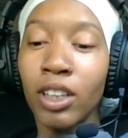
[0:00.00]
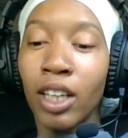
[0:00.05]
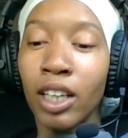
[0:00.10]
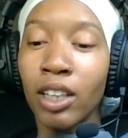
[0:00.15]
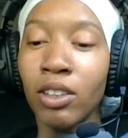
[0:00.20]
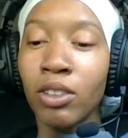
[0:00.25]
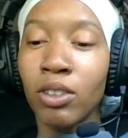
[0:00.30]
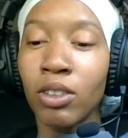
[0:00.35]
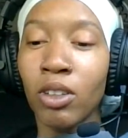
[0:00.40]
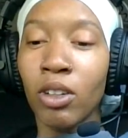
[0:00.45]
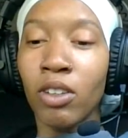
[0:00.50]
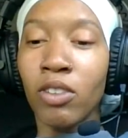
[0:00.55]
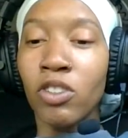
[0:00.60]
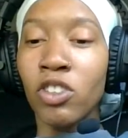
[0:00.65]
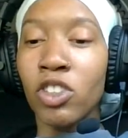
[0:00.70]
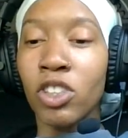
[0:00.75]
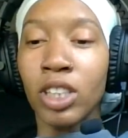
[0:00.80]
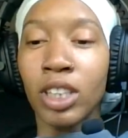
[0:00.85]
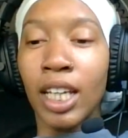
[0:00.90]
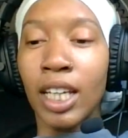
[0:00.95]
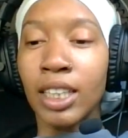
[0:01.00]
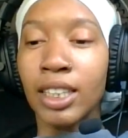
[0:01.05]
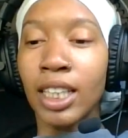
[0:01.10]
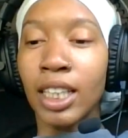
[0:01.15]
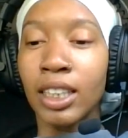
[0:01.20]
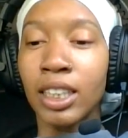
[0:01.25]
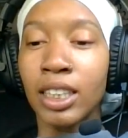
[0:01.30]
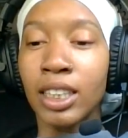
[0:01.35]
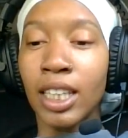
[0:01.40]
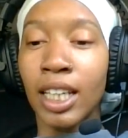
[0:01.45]
Like you know, if you just can't
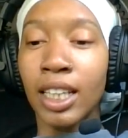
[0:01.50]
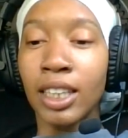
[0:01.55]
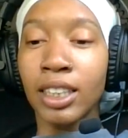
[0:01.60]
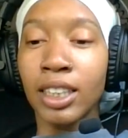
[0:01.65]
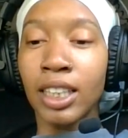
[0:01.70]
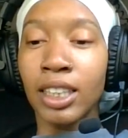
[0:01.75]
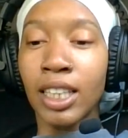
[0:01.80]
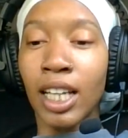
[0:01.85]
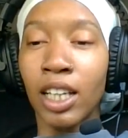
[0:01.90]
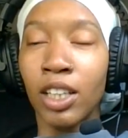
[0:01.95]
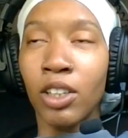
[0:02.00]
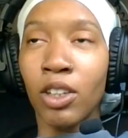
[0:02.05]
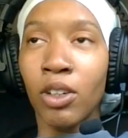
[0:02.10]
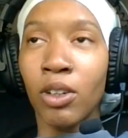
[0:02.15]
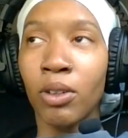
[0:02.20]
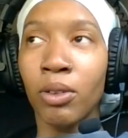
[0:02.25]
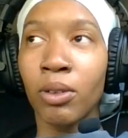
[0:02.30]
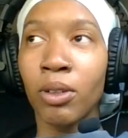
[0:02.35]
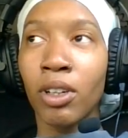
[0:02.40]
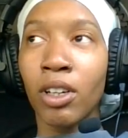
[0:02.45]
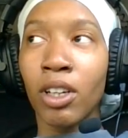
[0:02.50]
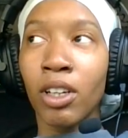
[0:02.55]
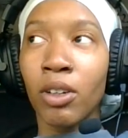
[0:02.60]
take the taste, because I know